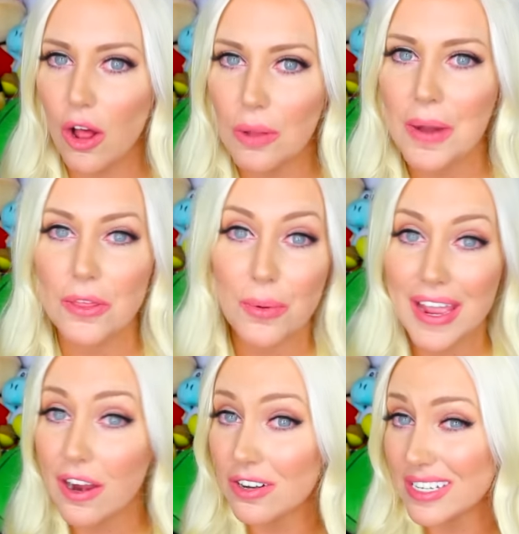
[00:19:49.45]
All, by the
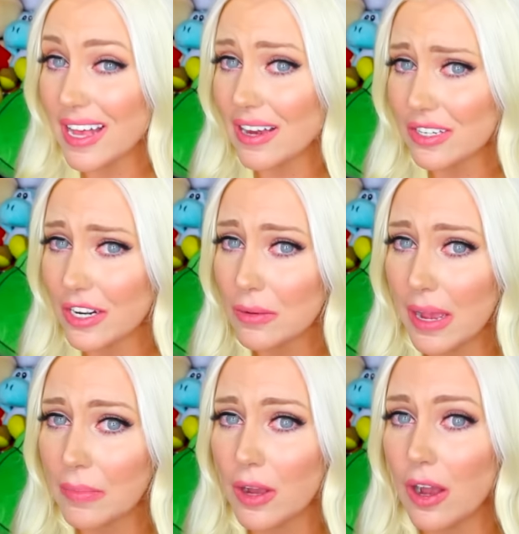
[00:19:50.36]
way, are
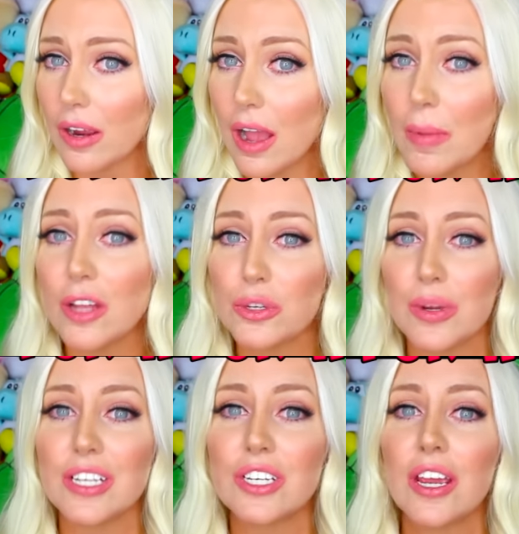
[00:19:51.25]
/TaraBabcock. I'm on
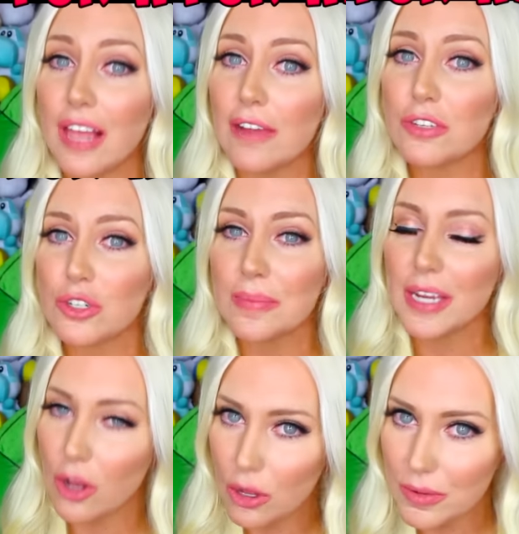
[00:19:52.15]
Twitch live
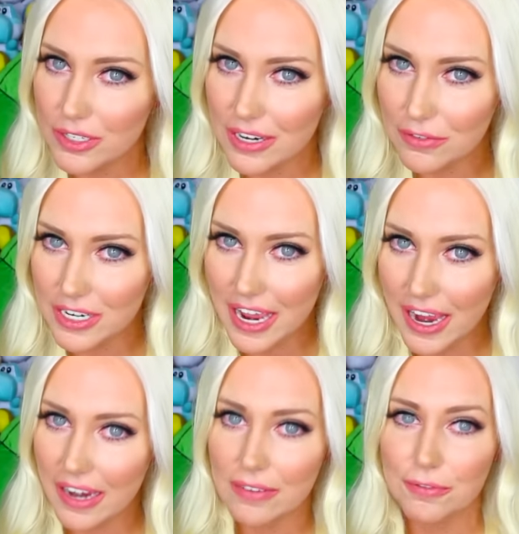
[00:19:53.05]
streaming almost every
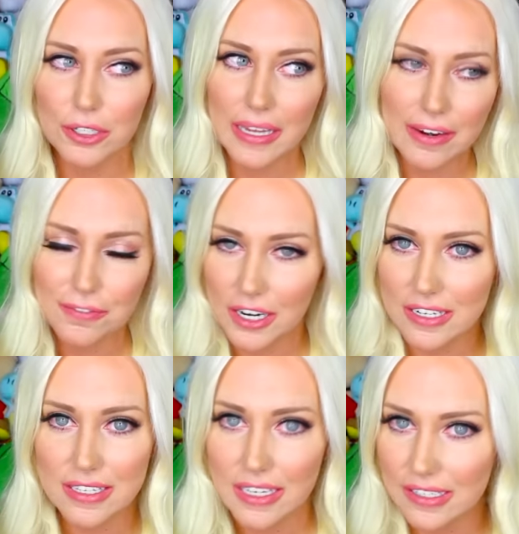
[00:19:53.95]
day for like
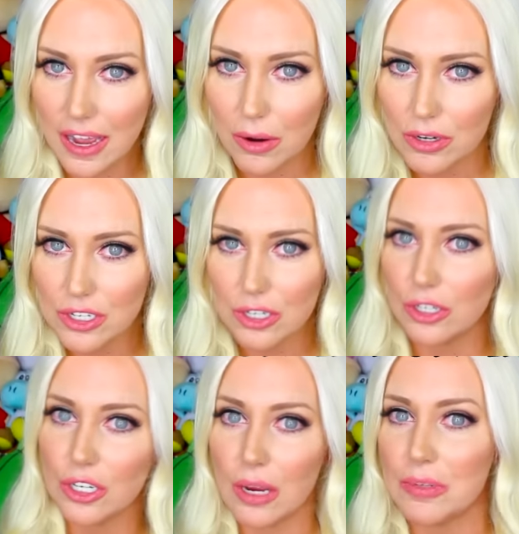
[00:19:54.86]
fucking 6 hours, so
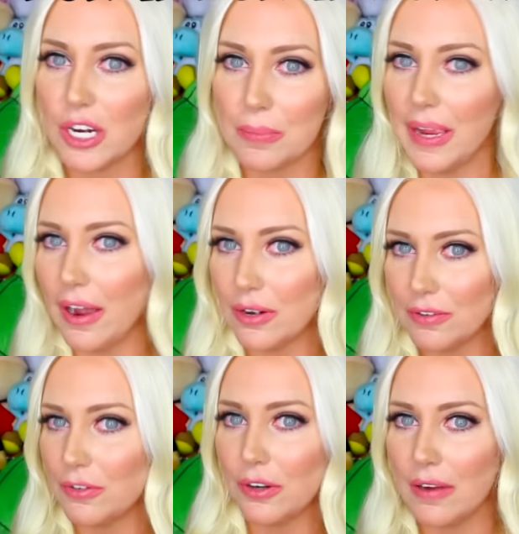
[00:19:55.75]
you should come check me out
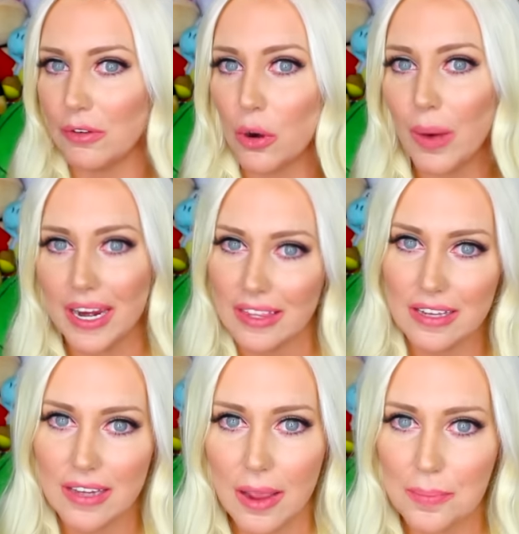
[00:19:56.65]
if you're ever awake at
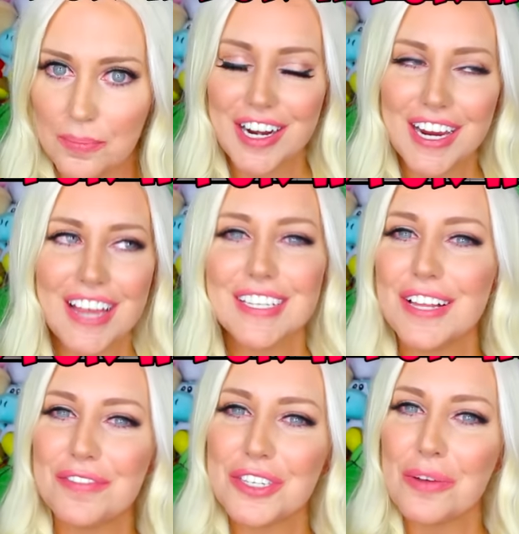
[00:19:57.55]
that time. All right, guys. I
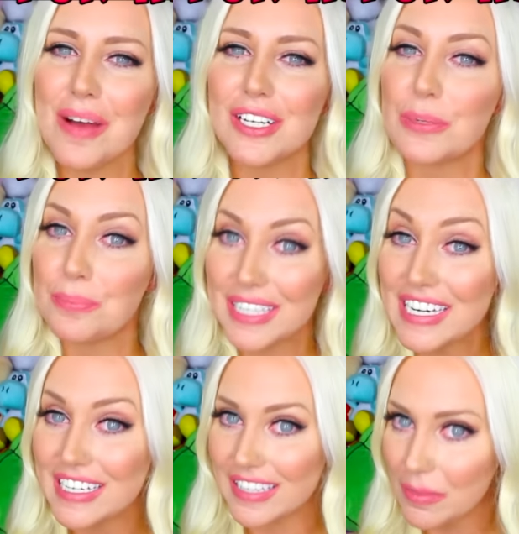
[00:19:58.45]
love you so much.
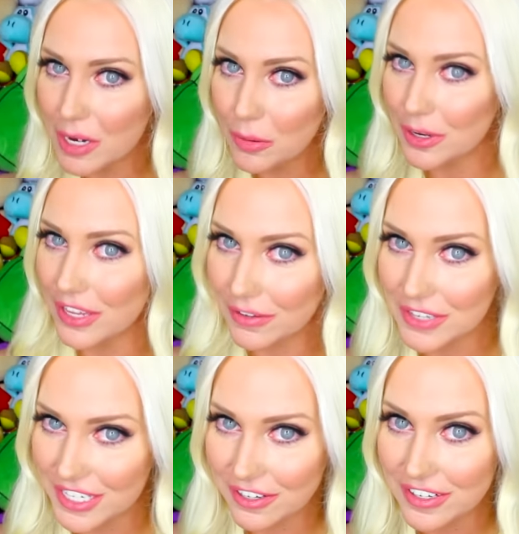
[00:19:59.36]
Please let me know what you think of
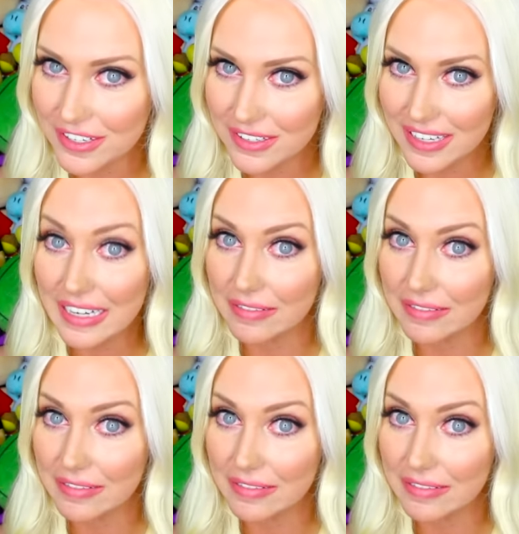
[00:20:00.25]
the series. Like,